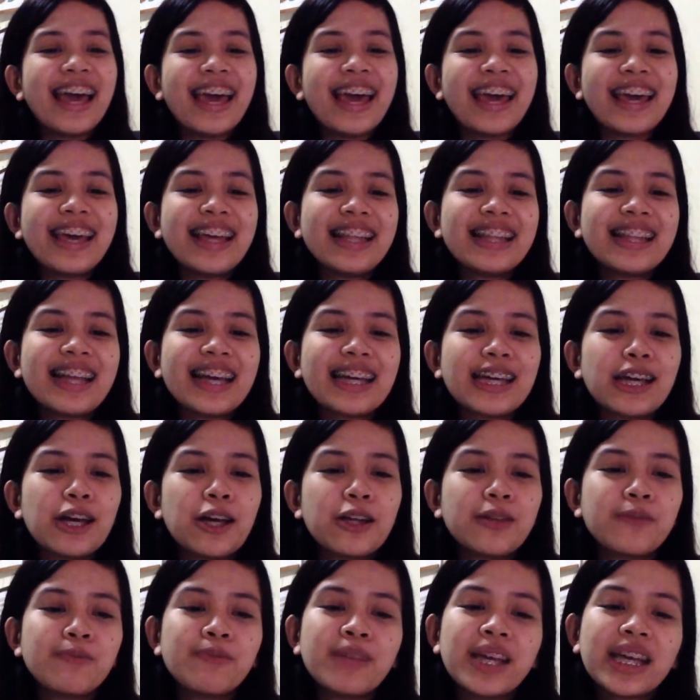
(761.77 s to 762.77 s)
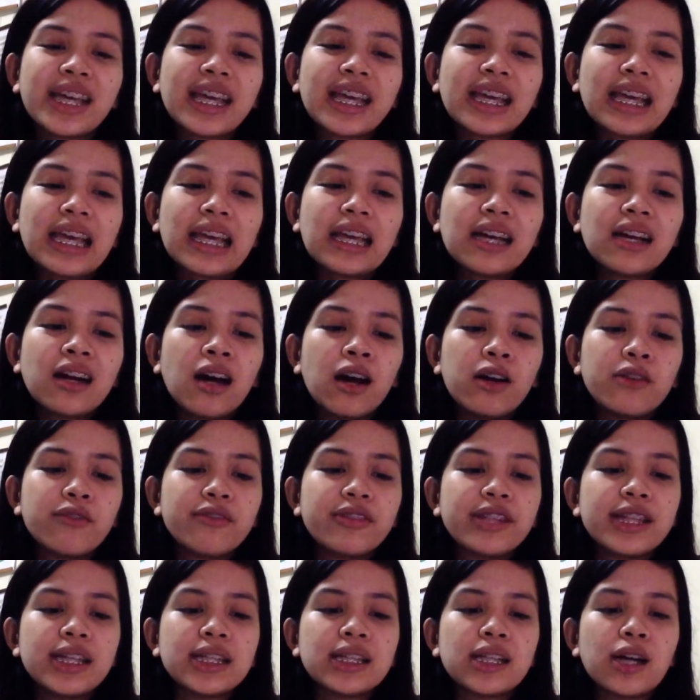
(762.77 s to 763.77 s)
And ayun, nagiging
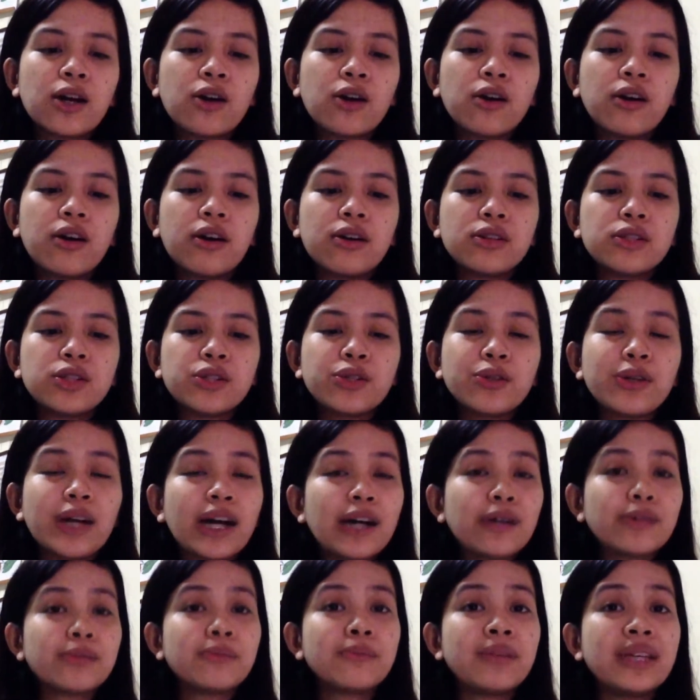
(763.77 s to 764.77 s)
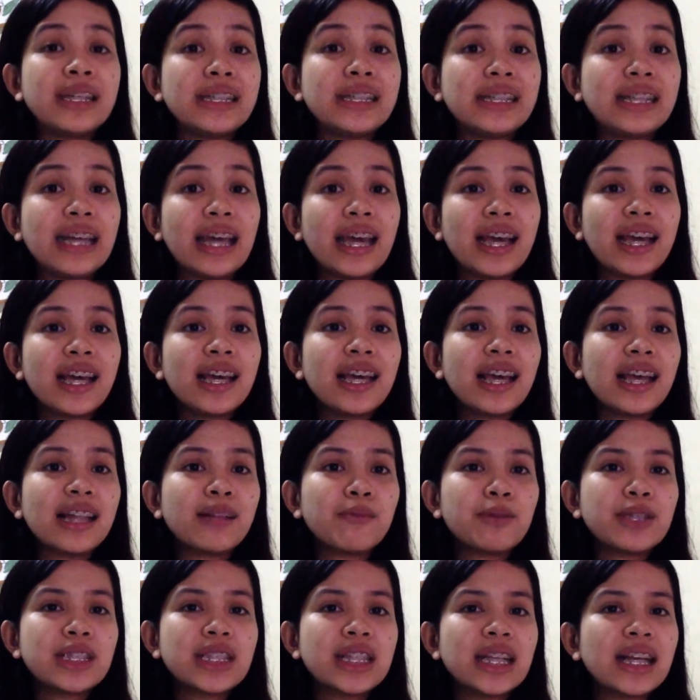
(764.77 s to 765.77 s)
confident ako throughout my day,
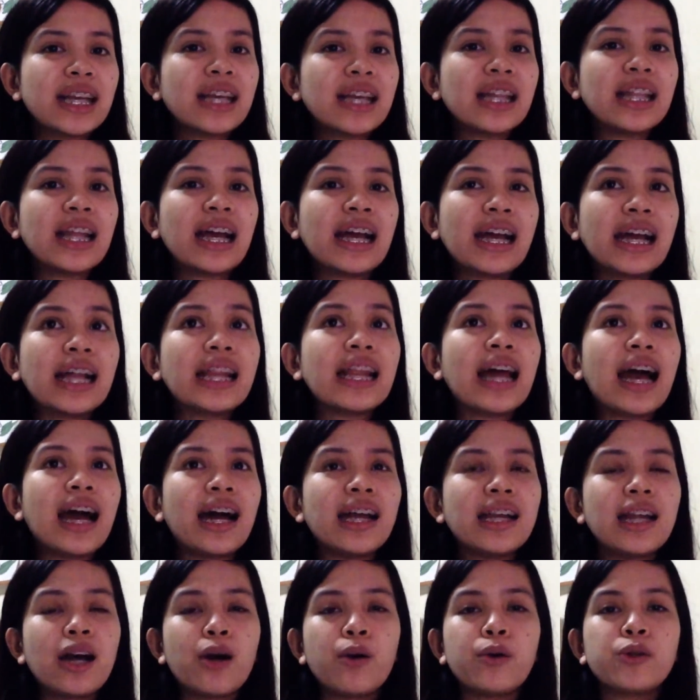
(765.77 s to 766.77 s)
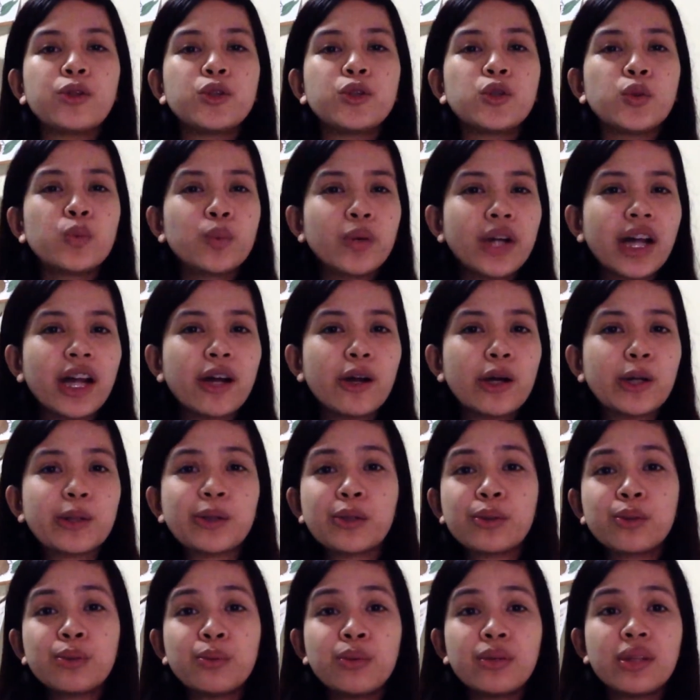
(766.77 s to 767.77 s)
and mas naginaganahan ako to work
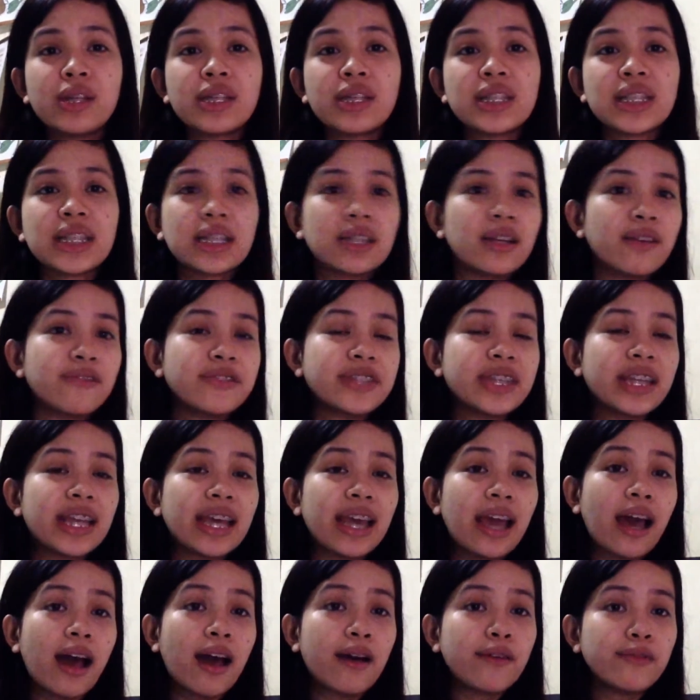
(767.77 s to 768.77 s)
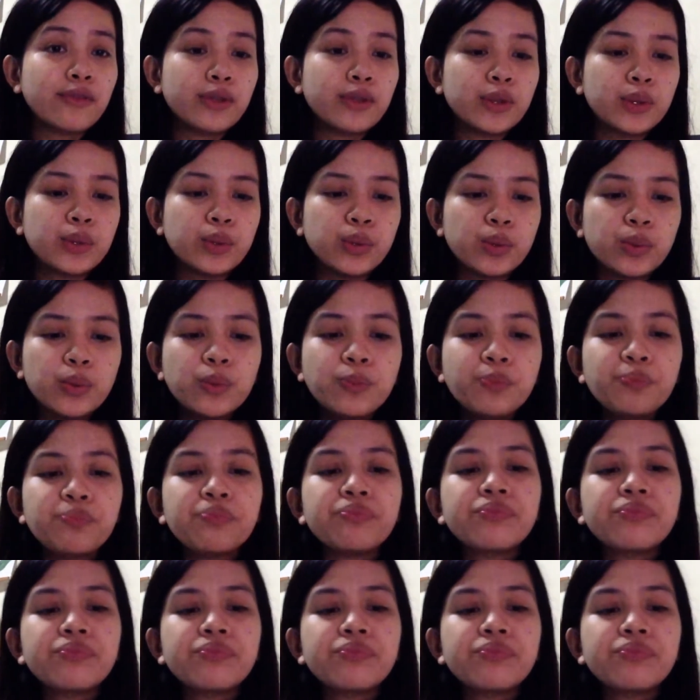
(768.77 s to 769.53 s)
or to do the stuff that I have to do.